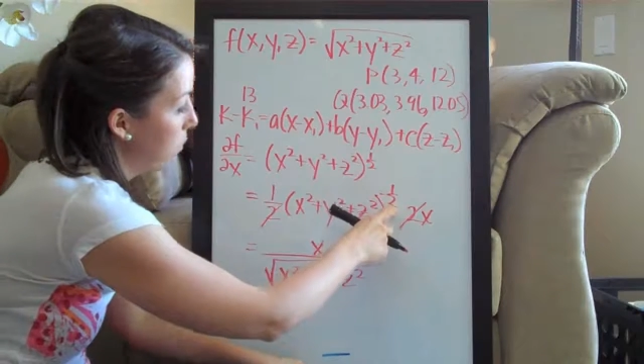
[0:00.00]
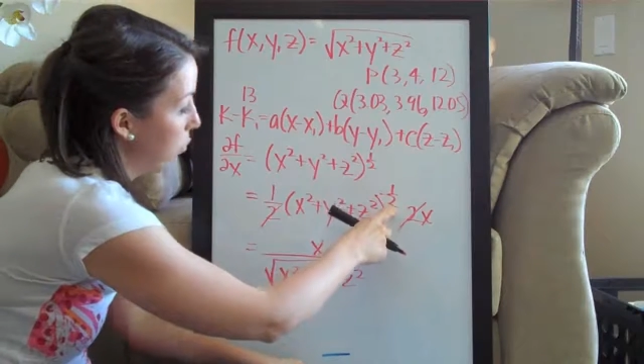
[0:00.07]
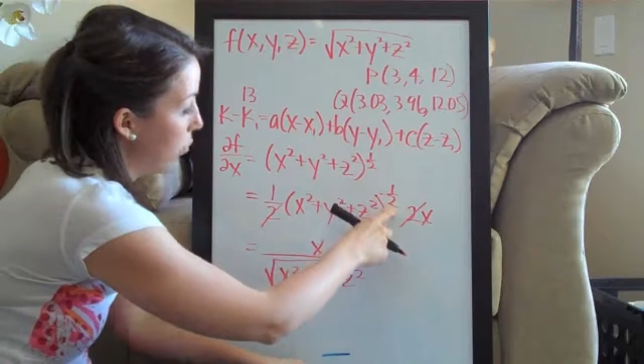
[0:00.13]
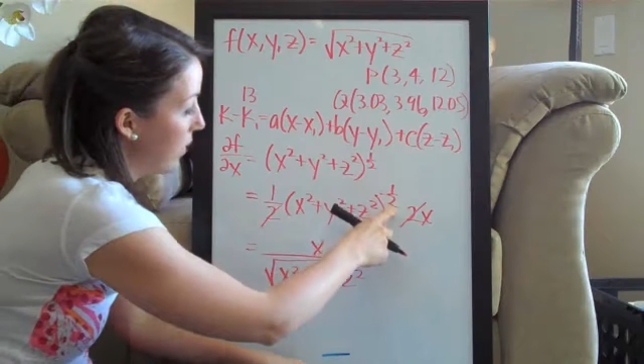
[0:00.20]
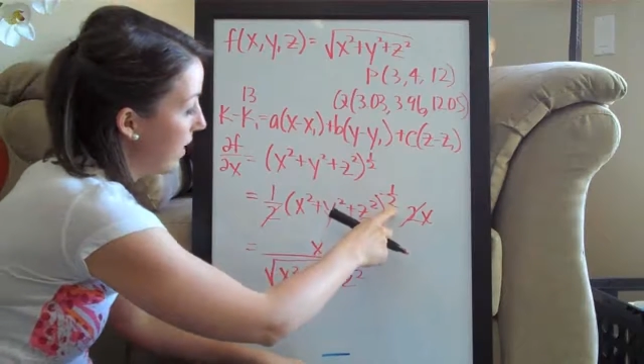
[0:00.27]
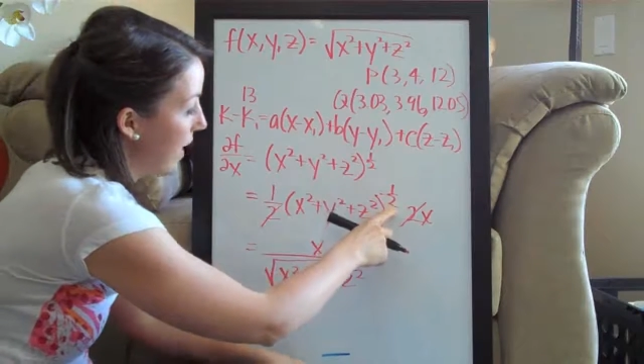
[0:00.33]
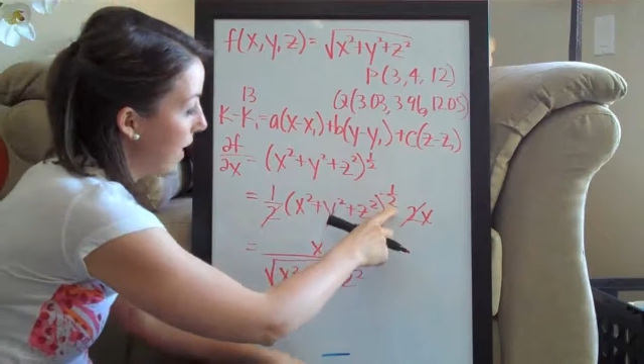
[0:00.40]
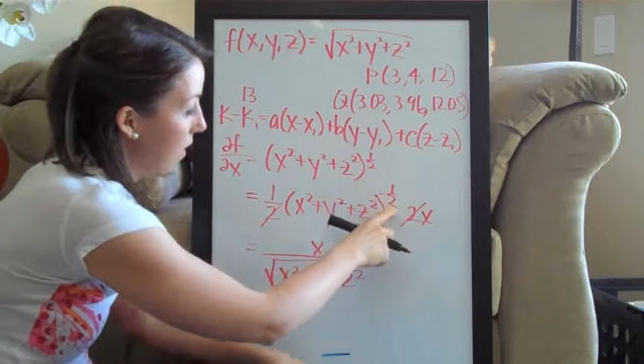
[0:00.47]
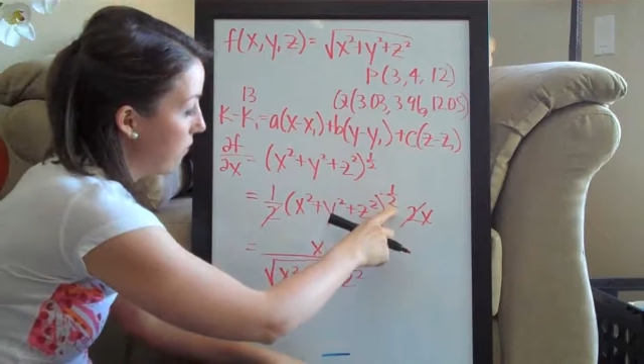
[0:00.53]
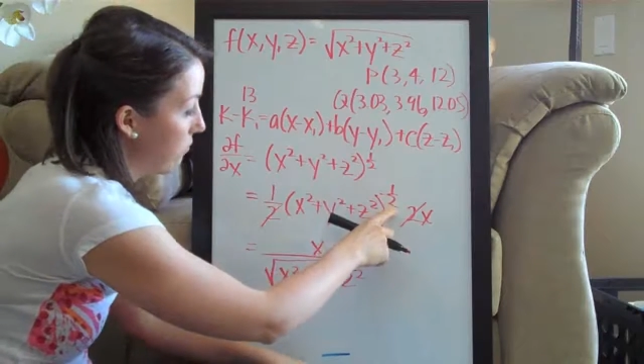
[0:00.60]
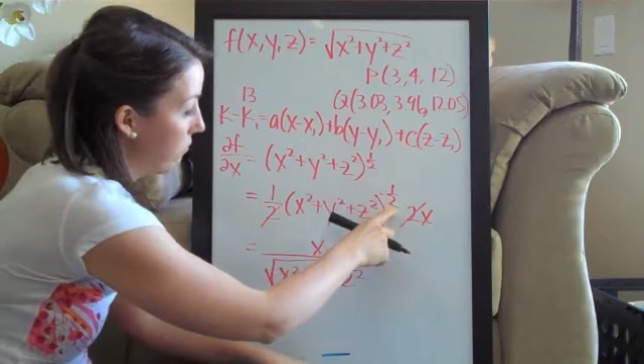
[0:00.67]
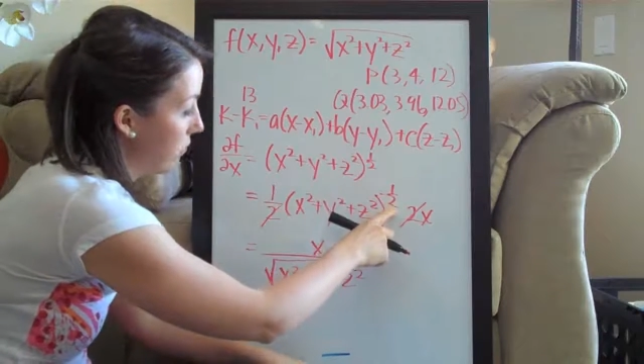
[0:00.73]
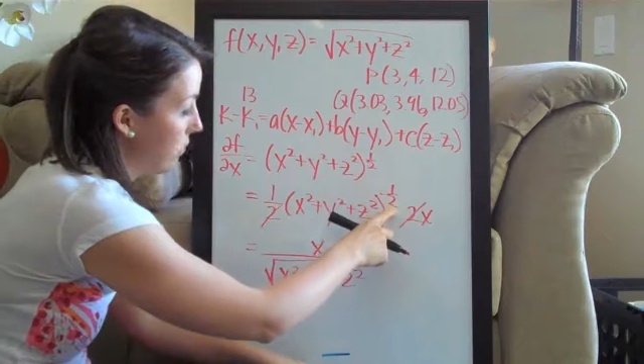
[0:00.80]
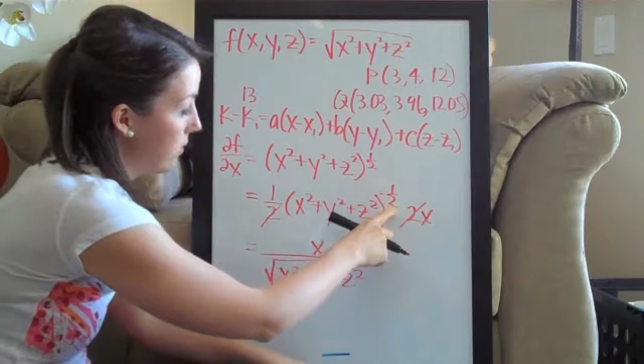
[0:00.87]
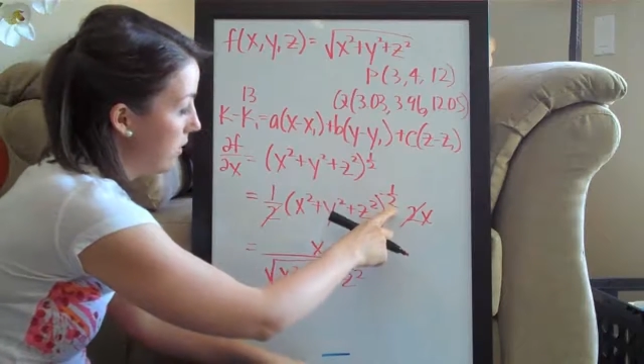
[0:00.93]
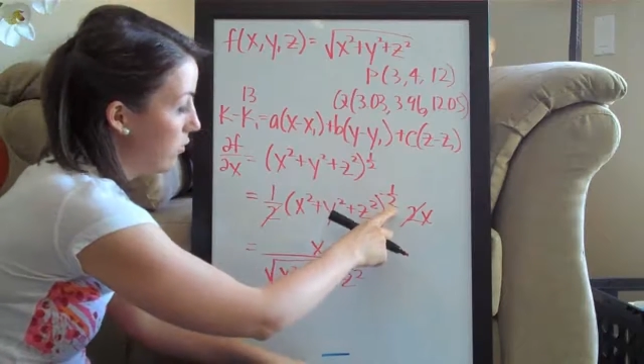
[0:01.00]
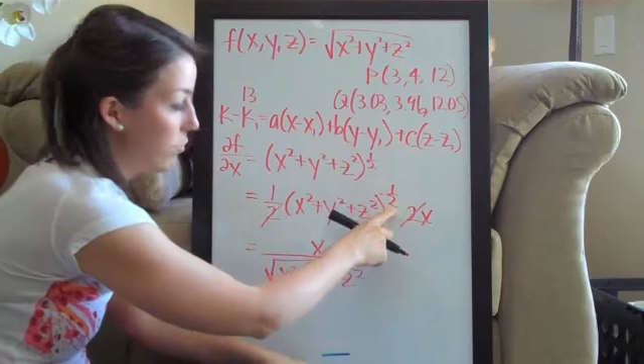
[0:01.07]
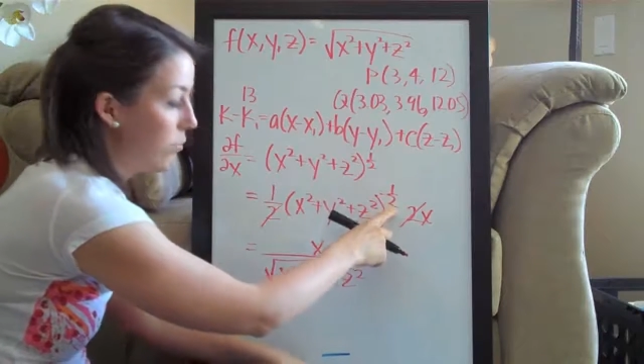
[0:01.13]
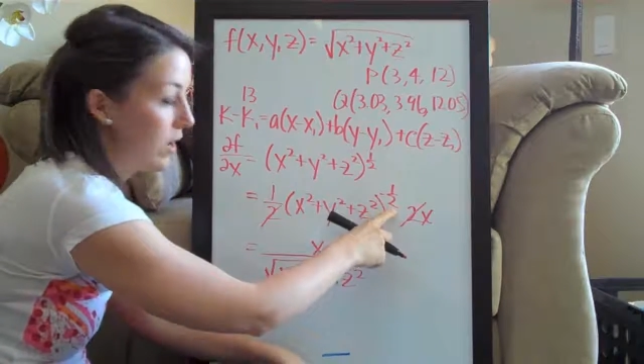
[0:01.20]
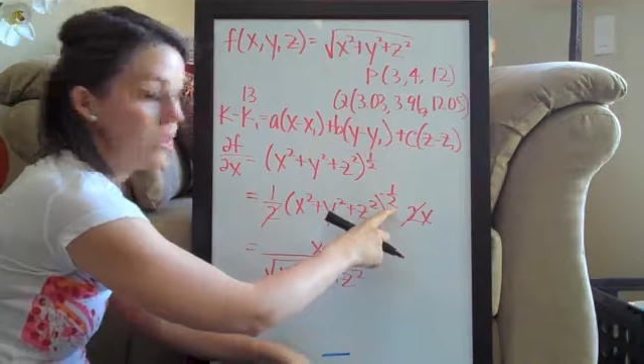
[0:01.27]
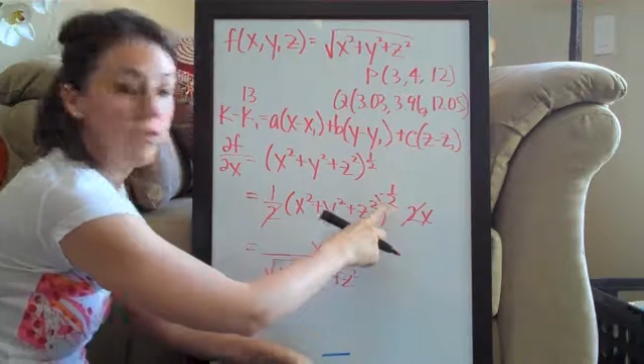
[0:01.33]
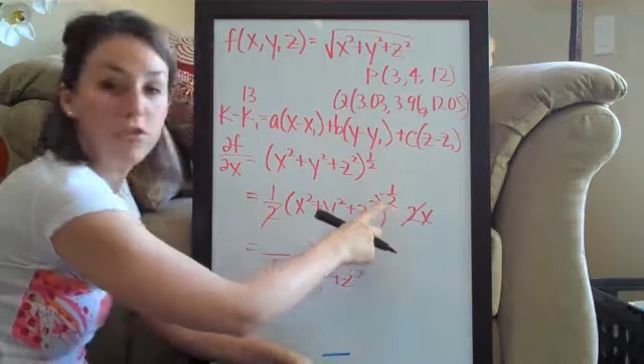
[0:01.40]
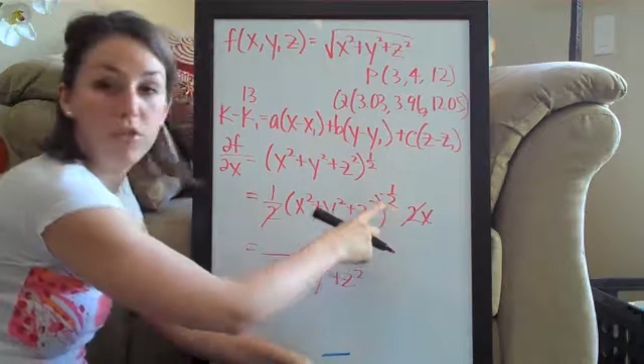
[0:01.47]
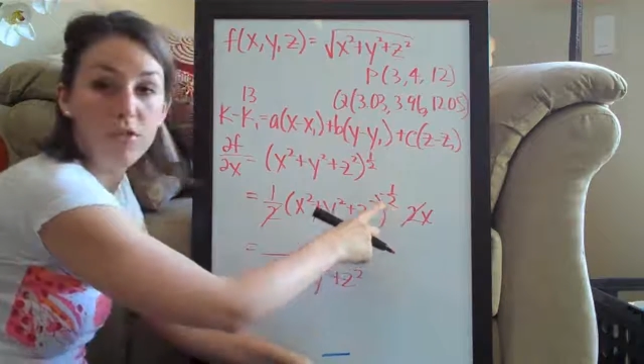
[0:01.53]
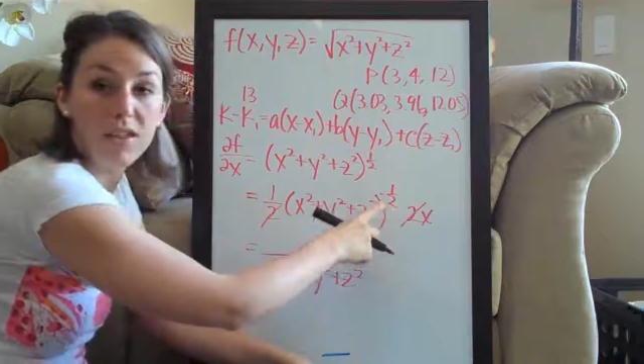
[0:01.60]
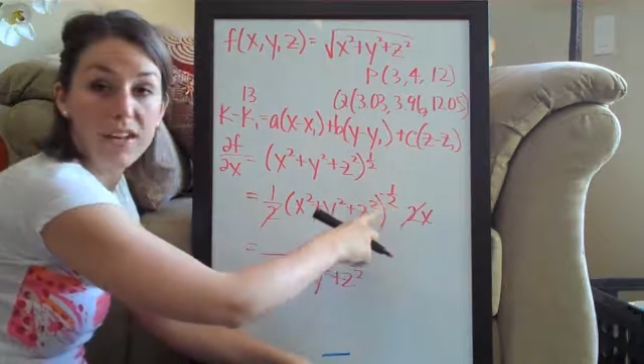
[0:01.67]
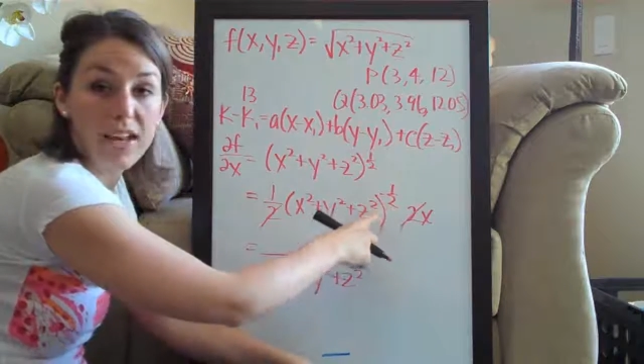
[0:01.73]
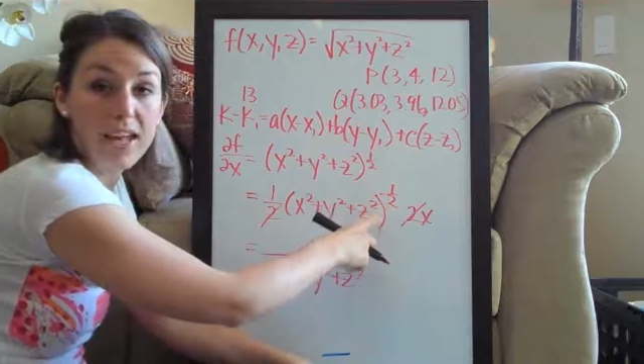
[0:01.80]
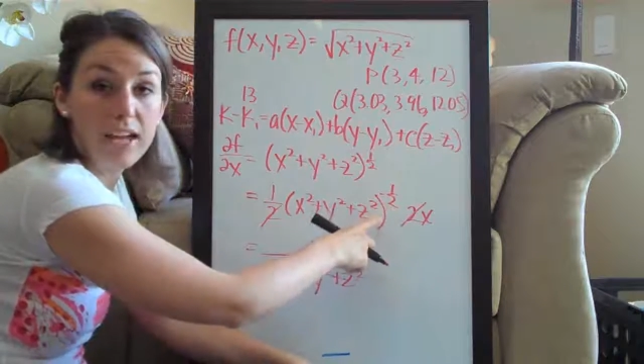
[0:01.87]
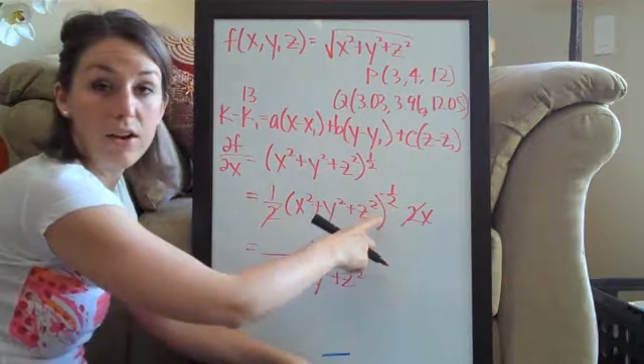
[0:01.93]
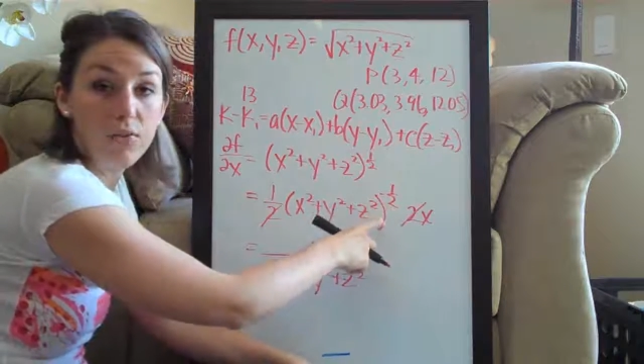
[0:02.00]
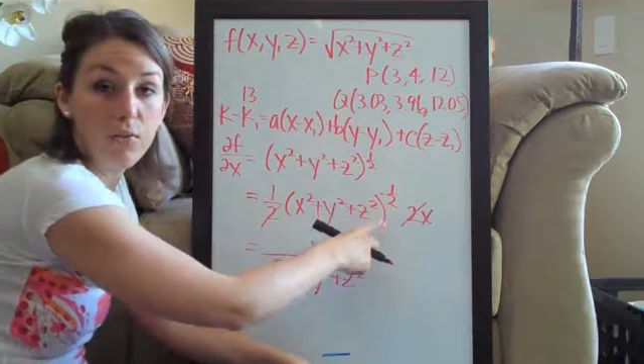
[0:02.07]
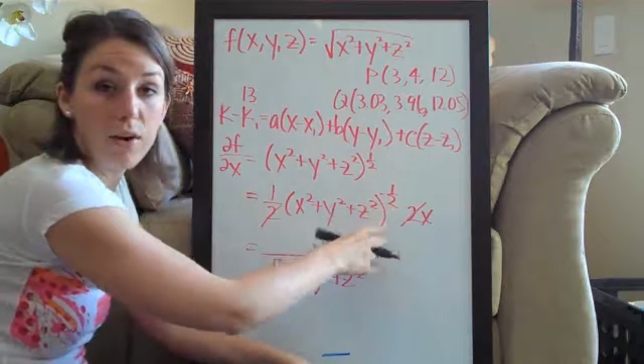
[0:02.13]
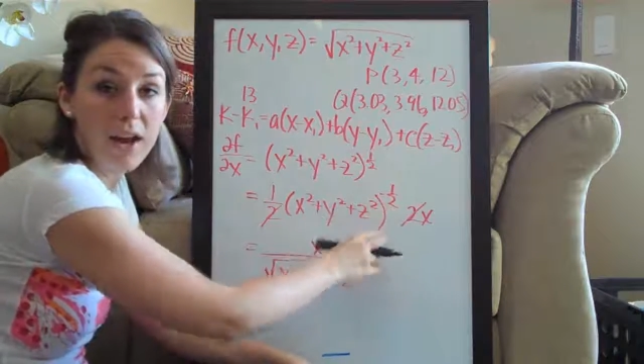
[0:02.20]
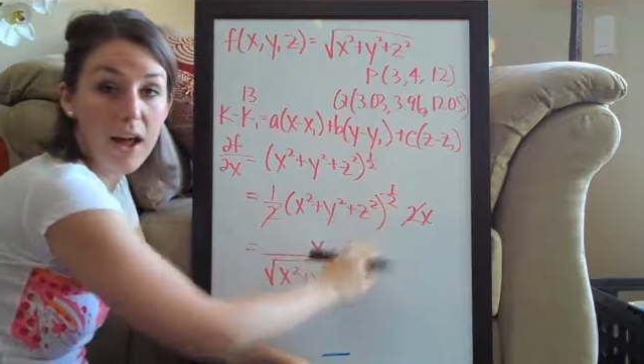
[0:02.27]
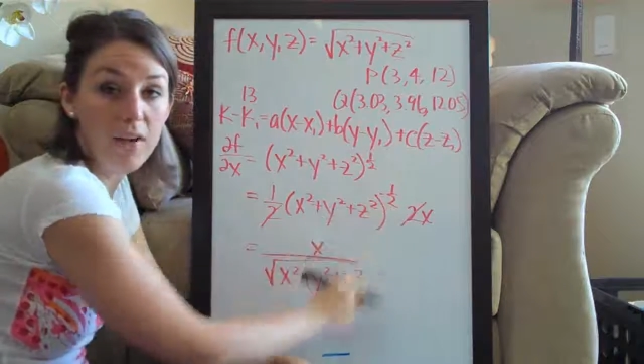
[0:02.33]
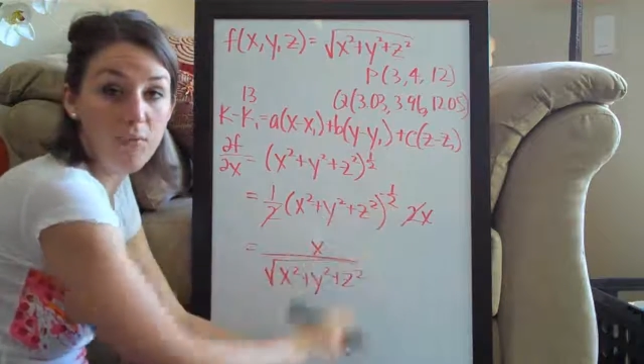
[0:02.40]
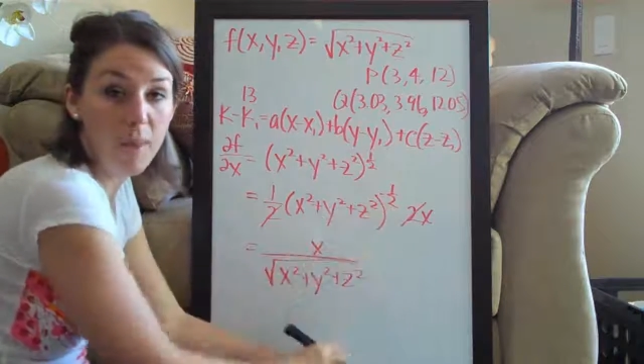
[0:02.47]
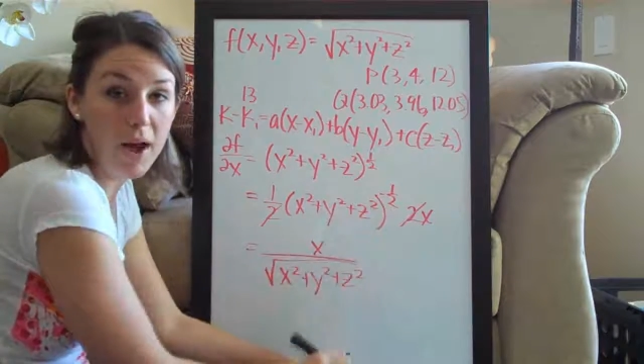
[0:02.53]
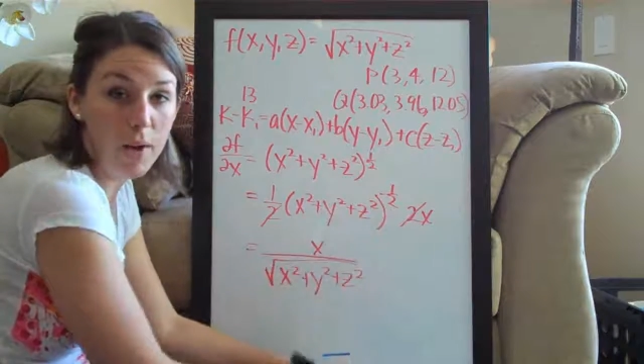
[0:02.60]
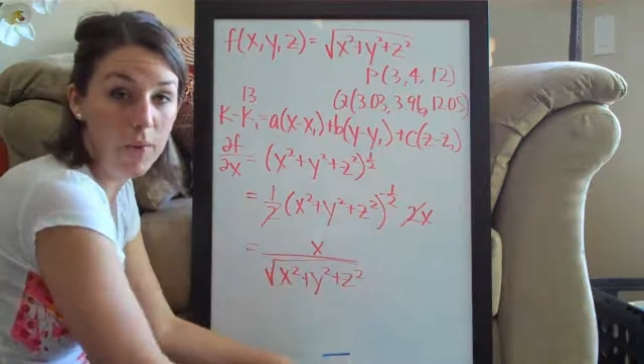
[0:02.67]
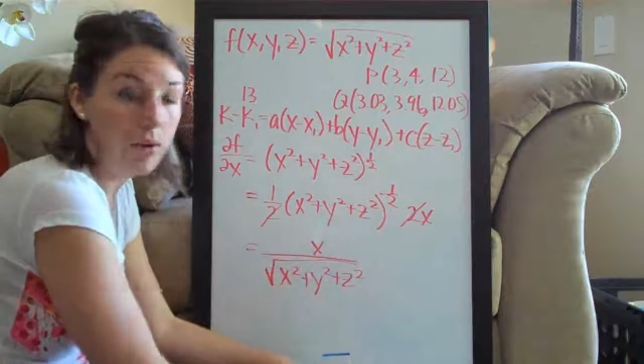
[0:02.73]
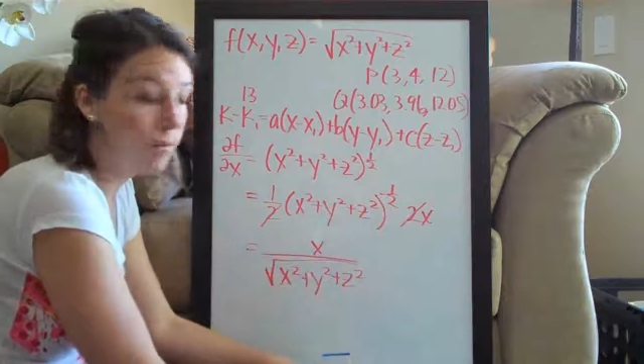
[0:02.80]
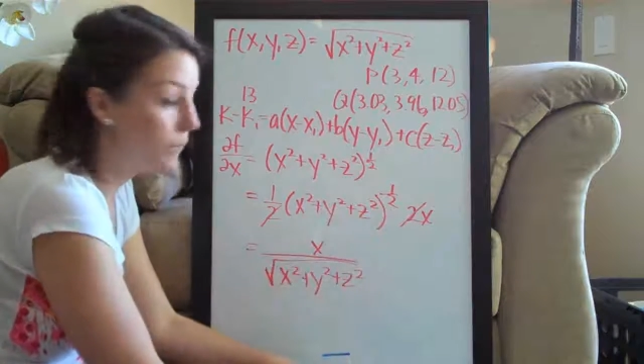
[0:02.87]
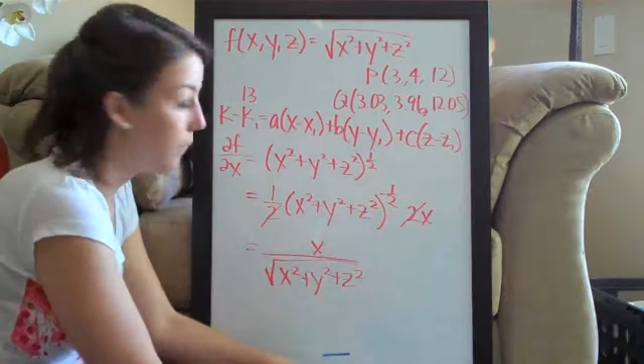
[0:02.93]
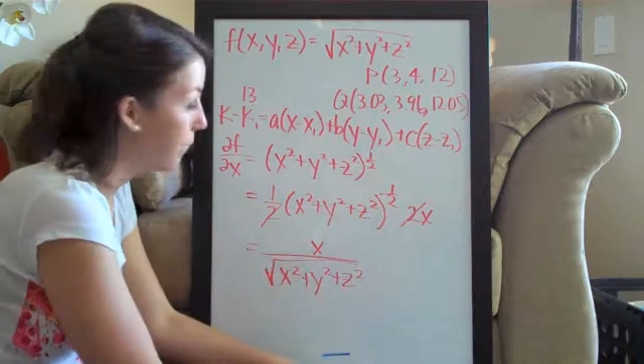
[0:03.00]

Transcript: we have this raised to the -1/2 power.